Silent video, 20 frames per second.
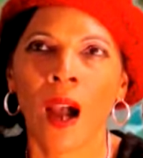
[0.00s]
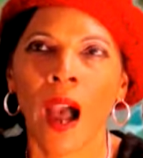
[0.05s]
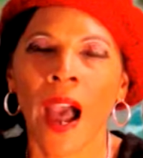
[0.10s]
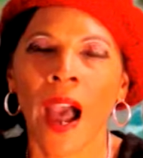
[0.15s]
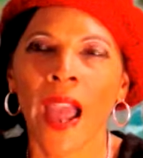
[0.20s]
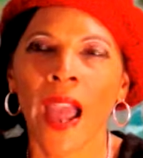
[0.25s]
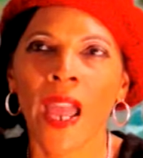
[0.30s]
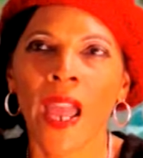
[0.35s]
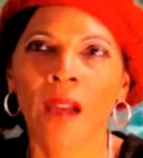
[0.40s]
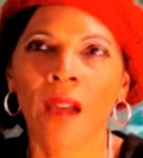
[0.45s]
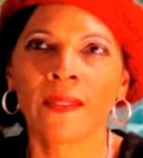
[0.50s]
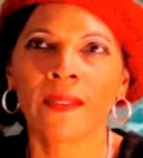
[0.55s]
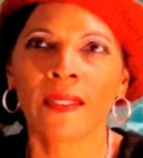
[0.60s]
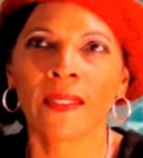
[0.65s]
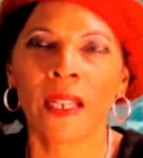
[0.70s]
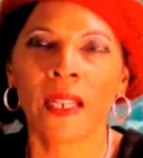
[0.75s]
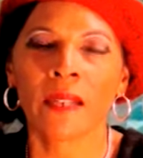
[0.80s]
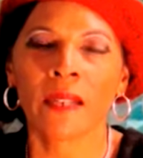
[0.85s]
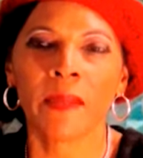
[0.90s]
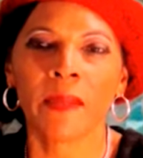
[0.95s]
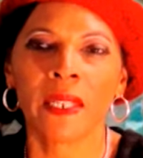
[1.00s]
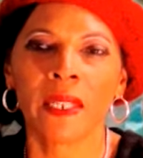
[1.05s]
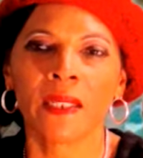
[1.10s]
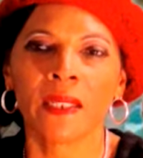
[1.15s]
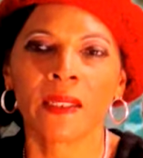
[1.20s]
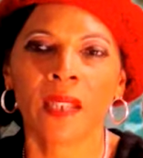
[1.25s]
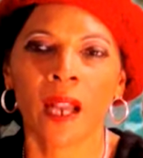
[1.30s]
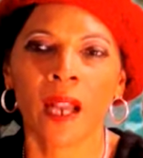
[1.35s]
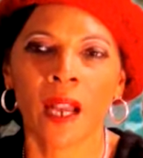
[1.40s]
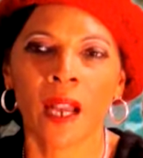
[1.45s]
I have said many
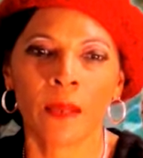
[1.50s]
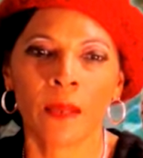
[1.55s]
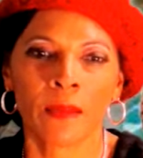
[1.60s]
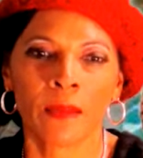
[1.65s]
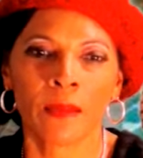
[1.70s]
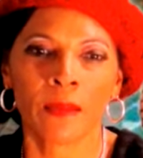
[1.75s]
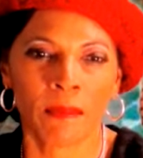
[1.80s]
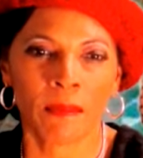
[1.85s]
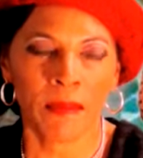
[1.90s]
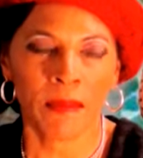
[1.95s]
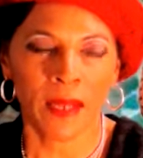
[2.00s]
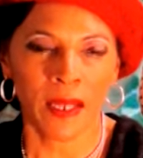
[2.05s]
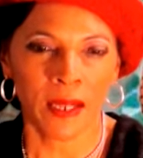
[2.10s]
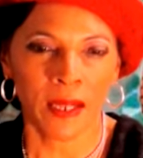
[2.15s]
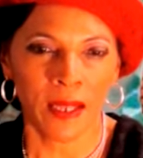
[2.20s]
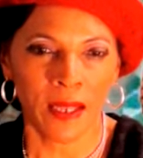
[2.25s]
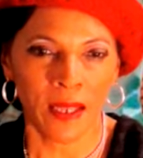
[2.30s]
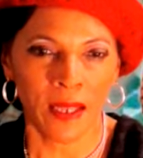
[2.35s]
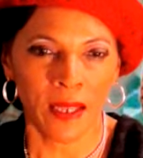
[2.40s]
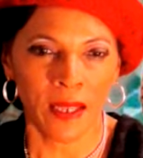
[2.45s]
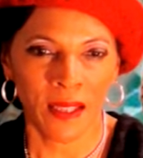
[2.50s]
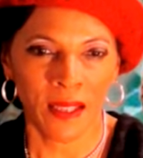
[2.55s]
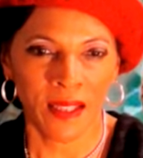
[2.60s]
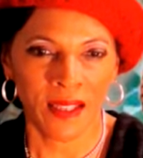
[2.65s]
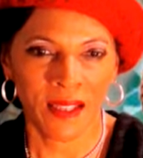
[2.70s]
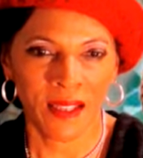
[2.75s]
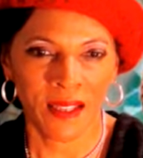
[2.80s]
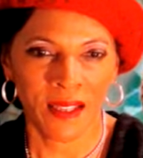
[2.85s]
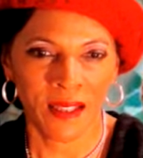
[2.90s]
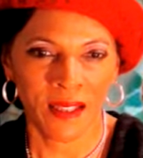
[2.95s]
times in many
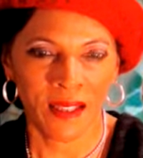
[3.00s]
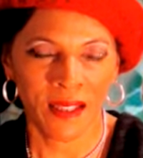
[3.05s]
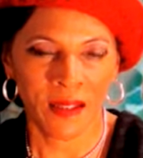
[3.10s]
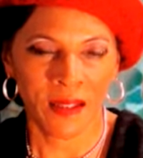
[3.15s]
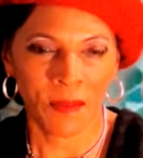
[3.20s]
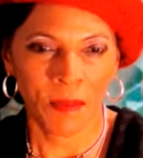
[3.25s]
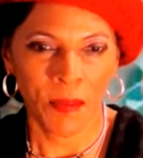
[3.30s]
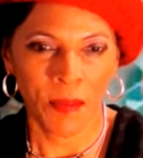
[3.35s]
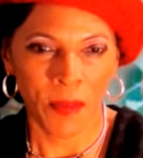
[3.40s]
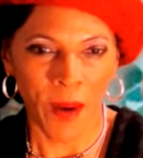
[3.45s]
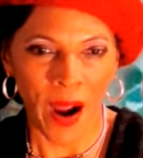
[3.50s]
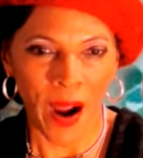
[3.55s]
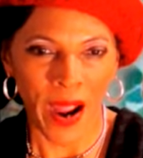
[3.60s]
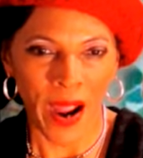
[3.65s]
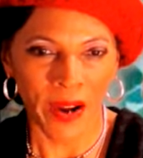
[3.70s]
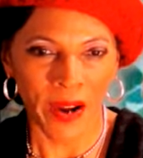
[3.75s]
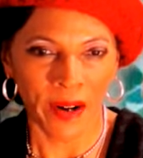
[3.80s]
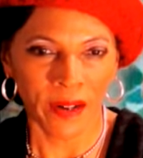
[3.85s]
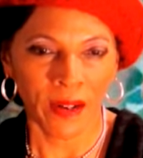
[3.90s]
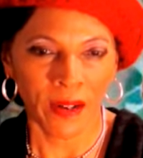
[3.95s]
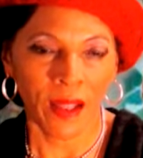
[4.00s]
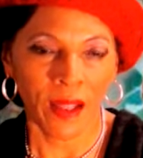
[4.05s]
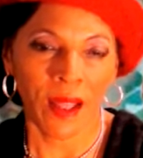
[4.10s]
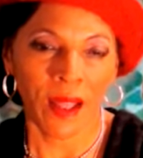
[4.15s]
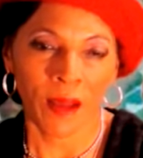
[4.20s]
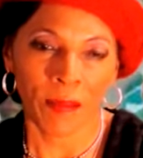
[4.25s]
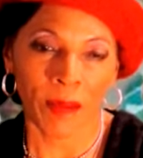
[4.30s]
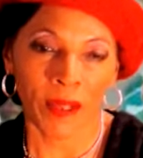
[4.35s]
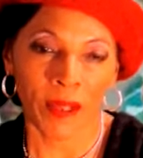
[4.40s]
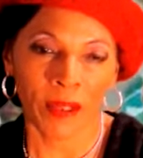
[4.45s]
prior
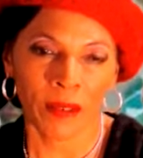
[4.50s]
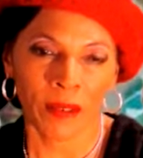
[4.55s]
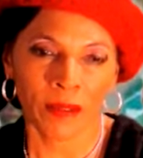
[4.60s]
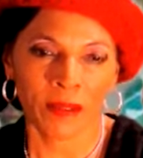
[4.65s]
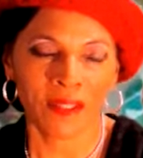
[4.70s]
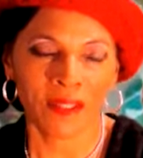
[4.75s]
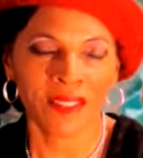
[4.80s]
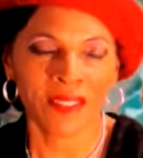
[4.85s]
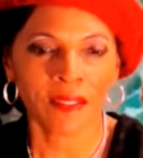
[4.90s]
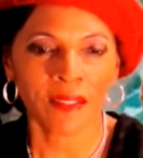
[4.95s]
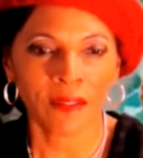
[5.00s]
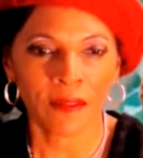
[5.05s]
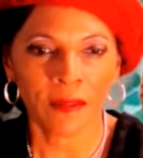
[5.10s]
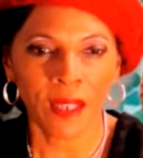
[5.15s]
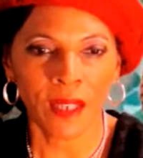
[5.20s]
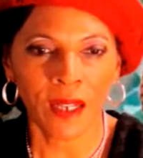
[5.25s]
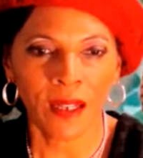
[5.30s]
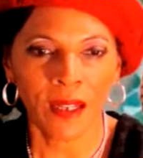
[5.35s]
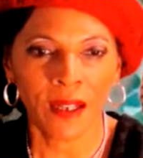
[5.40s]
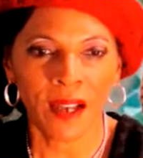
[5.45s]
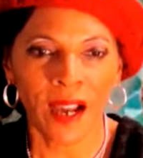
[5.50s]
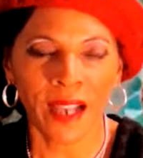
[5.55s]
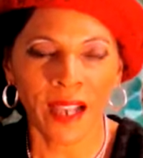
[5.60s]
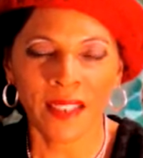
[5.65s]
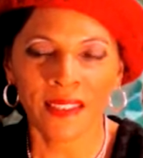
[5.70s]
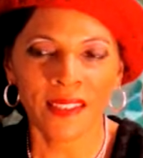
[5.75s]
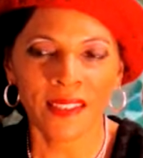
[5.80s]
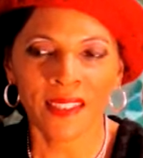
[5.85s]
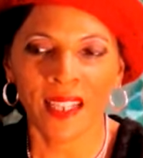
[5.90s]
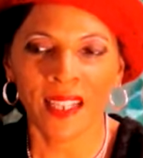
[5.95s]
uploads, I
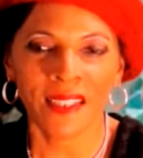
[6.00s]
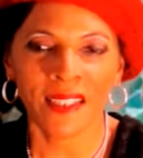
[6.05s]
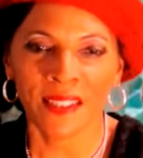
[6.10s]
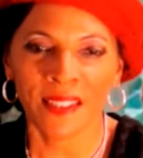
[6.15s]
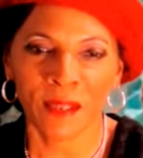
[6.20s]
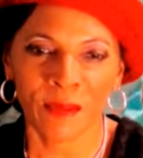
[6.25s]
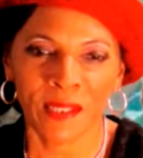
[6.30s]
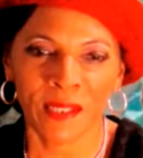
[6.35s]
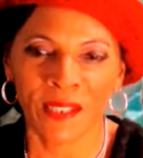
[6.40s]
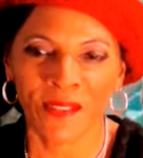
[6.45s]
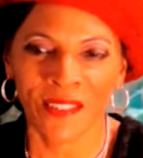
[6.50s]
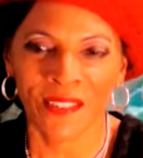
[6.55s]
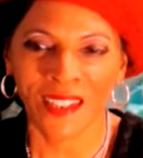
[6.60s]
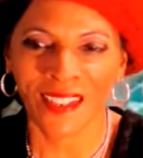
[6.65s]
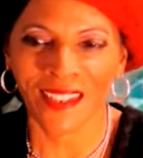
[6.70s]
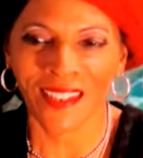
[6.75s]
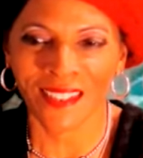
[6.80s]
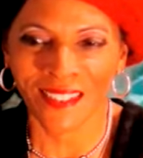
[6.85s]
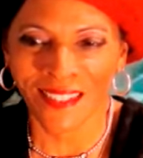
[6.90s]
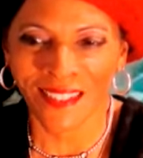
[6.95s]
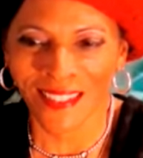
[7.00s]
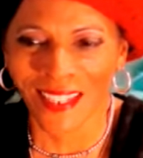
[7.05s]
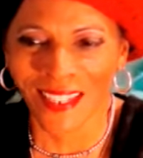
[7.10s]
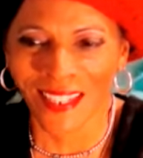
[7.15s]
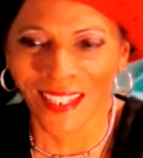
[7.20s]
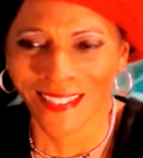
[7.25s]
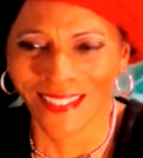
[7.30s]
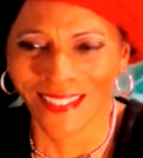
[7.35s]
just can't stop saying videos.